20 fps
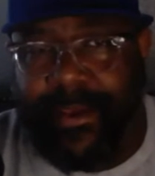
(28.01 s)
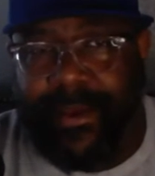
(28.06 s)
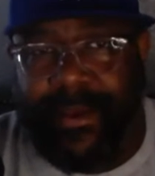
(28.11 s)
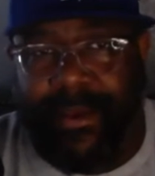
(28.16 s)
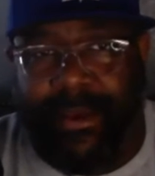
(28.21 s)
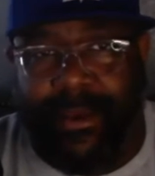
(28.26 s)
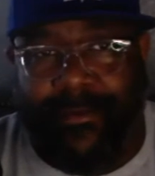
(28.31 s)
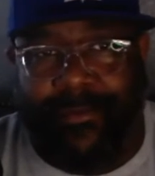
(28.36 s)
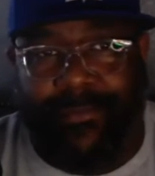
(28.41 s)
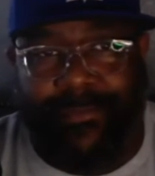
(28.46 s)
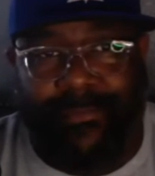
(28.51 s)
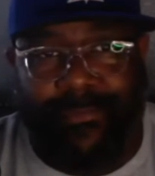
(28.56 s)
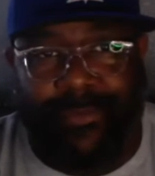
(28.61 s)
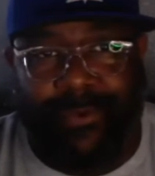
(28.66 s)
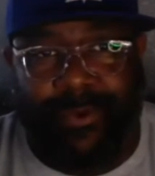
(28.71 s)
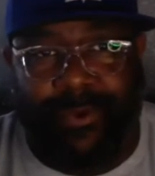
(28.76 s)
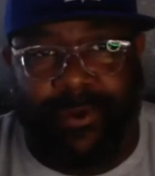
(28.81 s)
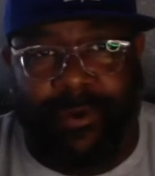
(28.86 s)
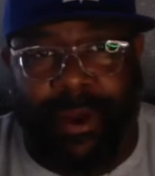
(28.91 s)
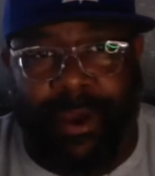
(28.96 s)

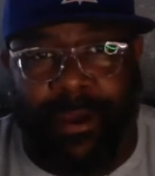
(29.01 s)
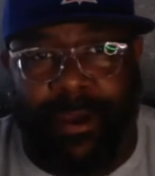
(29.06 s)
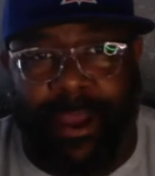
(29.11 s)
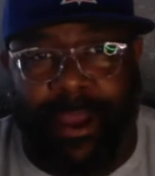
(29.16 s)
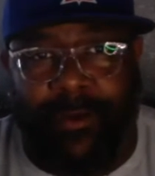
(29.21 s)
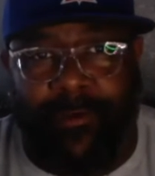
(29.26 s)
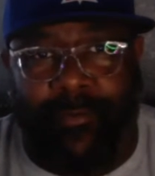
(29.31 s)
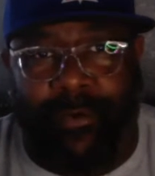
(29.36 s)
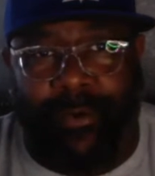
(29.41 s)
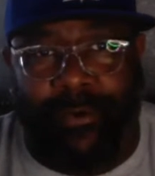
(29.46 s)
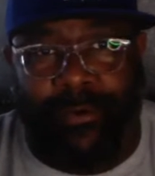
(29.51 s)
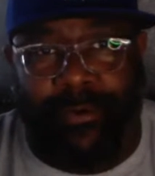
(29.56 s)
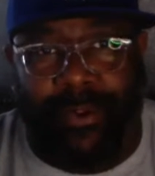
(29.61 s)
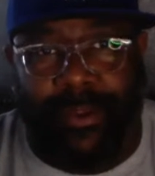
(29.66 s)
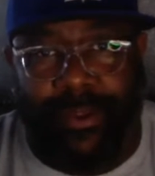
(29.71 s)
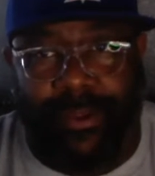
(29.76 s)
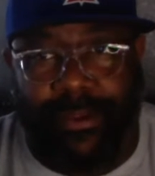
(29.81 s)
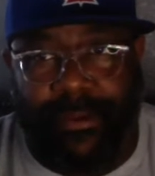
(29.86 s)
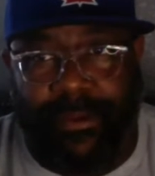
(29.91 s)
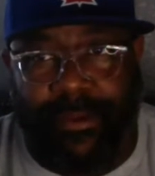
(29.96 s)
I work
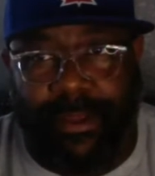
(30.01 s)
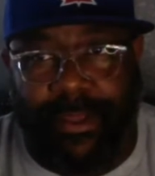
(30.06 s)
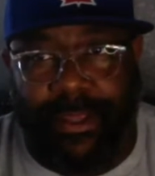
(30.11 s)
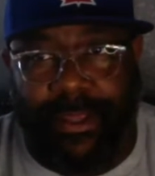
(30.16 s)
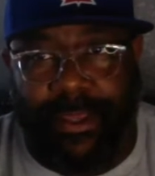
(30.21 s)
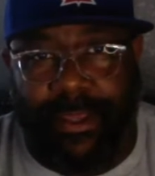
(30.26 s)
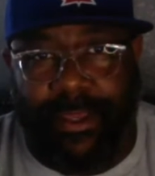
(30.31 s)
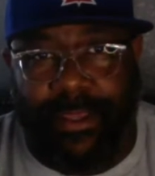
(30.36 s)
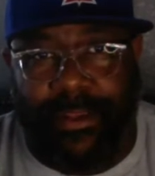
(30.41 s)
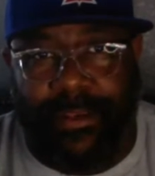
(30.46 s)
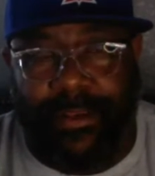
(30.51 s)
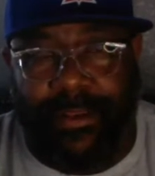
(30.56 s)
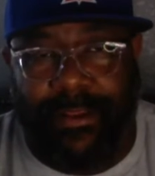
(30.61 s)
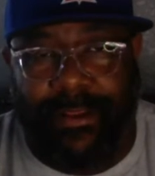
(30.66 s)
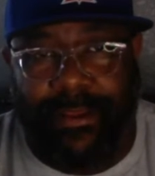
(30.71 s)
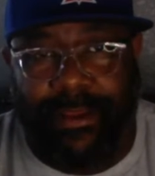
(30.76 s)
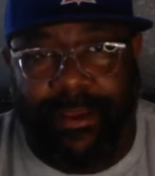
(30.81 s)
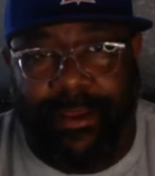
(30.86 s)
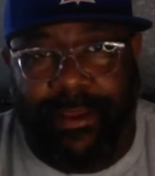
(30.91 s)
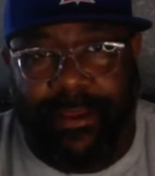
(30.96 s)
in
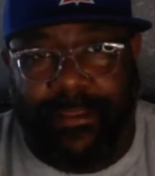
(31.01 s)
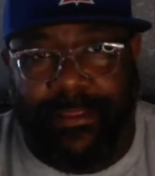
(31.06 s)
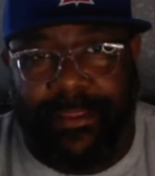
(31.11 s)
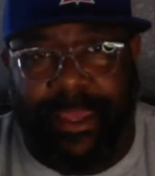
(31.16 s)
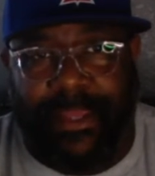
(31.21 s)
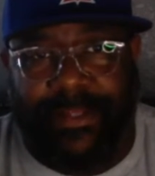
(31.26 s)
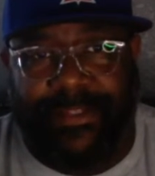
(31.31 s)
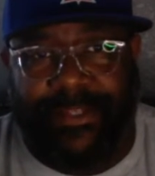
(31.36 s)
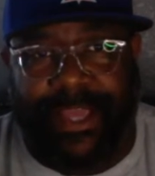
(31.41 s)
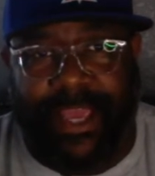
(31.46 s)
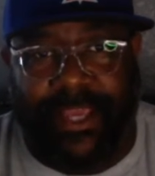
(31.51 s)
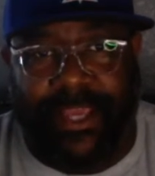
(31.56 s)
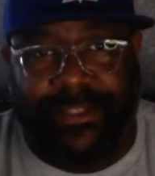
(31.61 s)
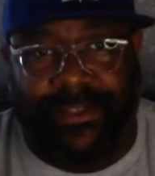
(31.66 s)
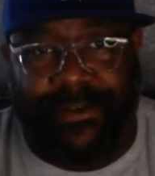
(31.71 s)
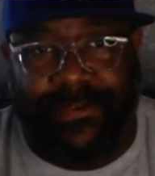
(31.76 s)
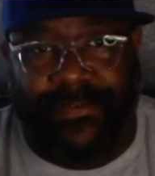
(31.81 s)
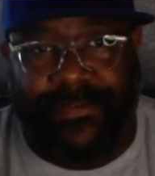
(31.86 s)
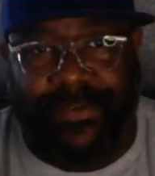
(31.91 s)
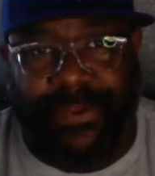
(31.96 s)
the
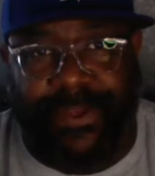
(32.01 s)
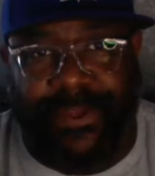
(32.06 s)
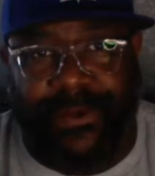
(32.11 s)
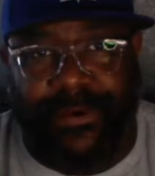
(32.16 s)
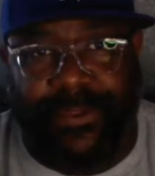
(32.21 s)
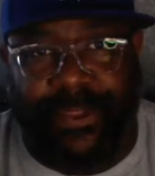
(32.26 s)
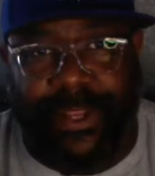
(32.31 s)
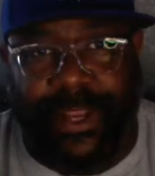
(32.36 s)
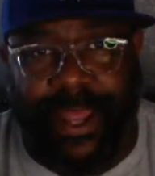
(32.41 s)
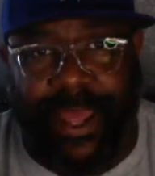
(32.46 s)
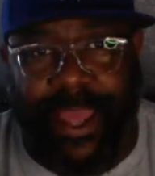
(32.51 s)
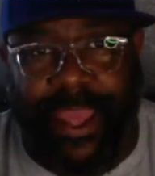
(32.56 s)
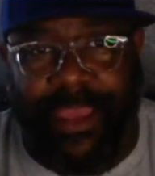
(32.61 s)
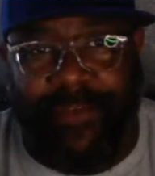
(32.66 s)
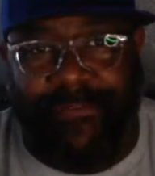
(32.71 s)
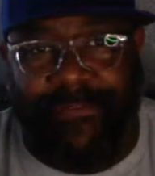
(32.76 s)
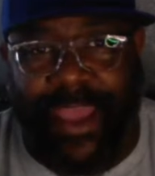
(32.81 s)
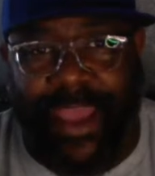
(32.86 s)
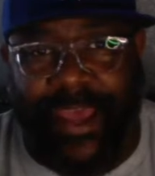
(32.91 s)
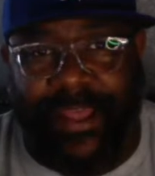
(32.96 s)
educational field, and I
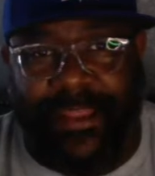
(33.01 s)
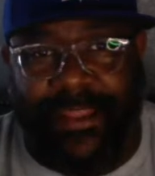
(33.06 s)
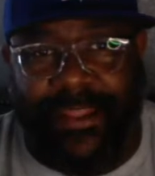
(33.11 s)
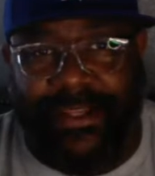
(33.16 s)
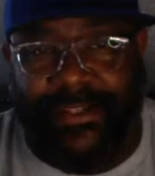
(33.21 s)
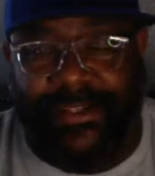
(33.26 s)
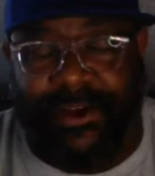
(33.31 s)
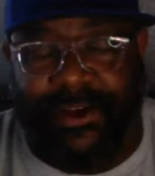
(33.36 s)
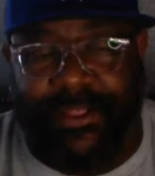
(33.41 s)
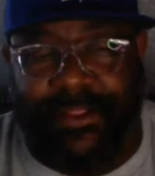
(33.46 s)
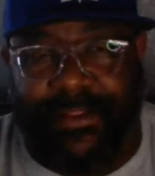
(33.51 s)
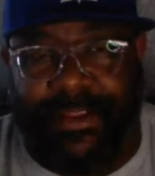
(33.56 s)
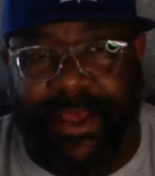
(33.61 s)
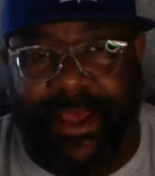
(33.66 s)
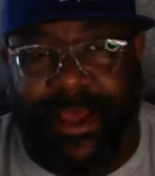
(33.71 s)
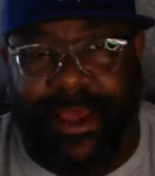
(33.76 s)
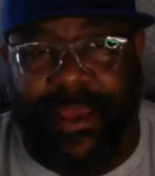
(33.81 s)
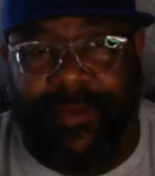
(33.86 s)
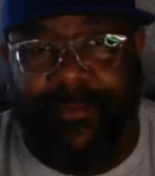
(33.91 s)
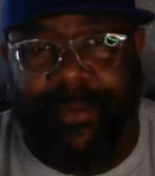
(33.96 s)
have athletes all the
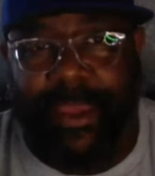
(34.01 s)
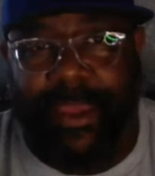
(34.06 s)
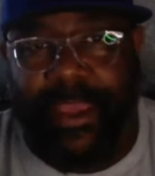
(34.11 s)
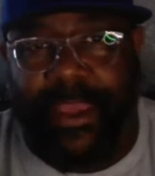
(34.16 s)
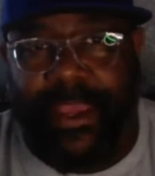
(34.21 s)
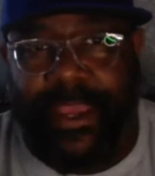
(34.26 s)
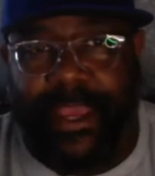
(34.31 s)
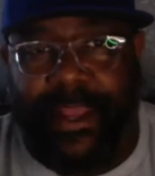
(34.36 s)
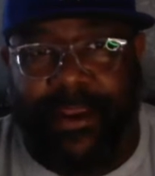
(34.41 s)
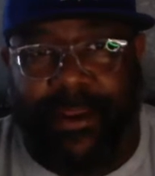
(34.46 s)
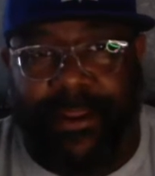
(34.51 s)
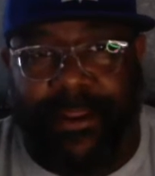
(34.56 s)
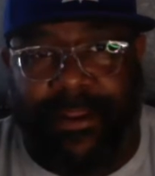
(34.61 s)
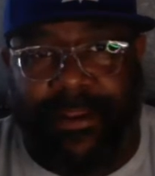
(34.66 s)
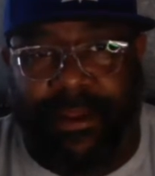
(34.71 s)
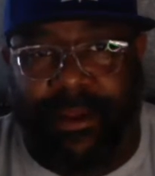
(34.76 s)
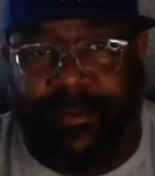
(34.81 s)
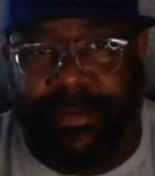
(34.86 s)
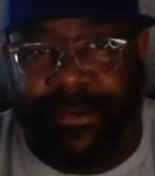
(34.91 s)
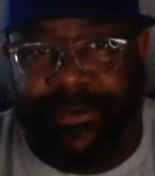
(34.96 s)
time, and all they
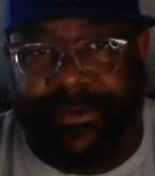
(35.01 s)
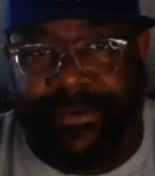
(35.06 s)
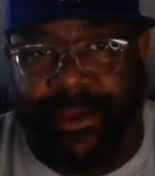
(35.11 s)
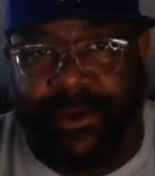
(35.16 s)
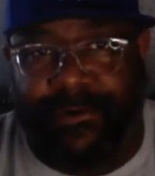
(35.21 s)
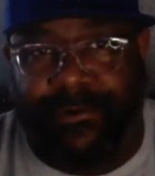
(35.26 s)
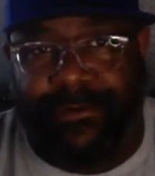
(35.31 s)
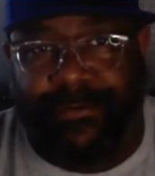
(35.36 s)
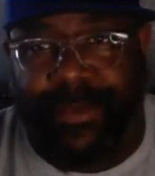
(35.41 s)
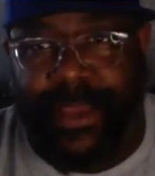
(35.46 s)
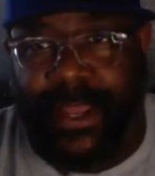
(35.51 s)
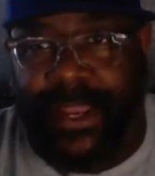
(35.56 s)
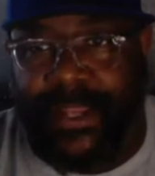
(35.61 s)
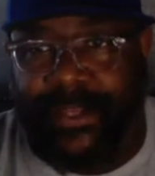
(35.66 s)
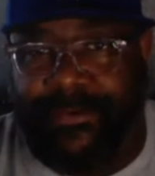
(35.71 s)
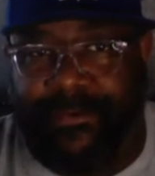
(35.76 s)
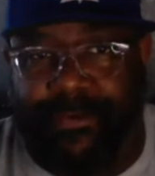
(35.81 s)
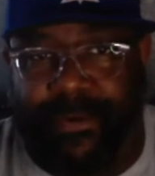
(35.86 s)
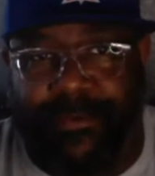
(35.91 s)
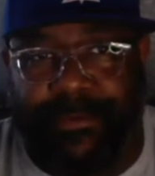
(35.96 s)
talk about is, coach, man, I
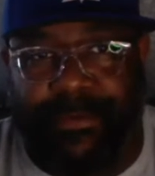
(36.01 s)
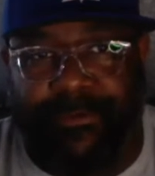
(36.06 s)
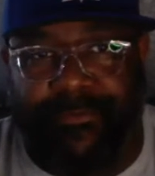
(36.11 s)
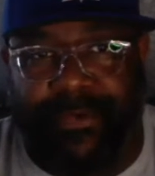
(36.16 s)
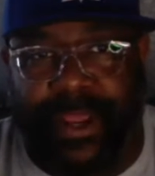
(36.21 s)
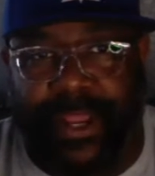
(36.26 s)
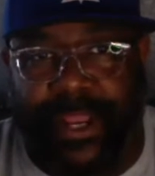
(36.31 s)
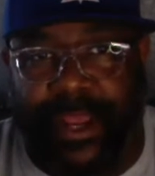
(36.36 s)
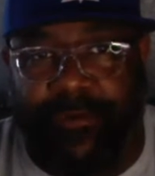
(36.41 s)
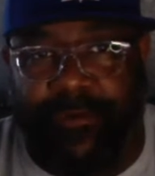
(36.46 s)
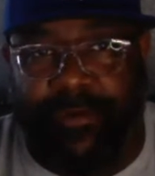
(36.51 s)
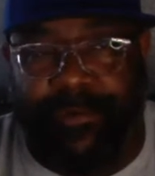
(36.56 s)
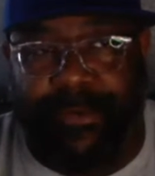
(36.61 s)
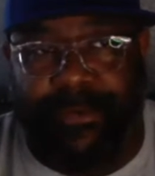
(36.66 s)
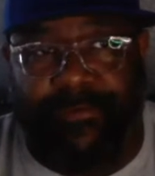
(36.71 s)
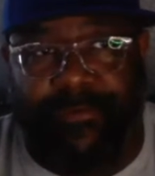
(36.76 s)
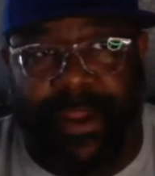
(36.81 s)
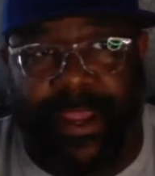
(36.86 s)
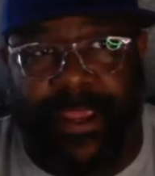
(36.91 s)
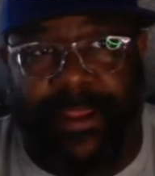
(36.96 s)
just want to be ranked. I want to be
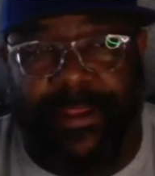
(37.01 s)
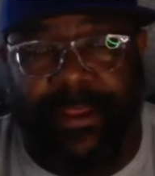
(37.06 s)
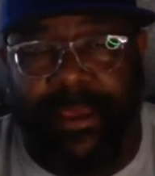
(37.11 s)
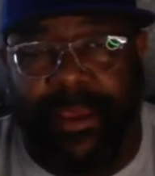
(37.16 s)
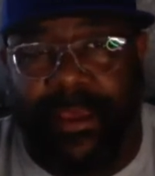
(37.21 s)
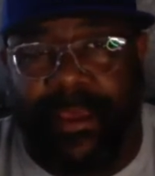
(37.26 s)
ranked.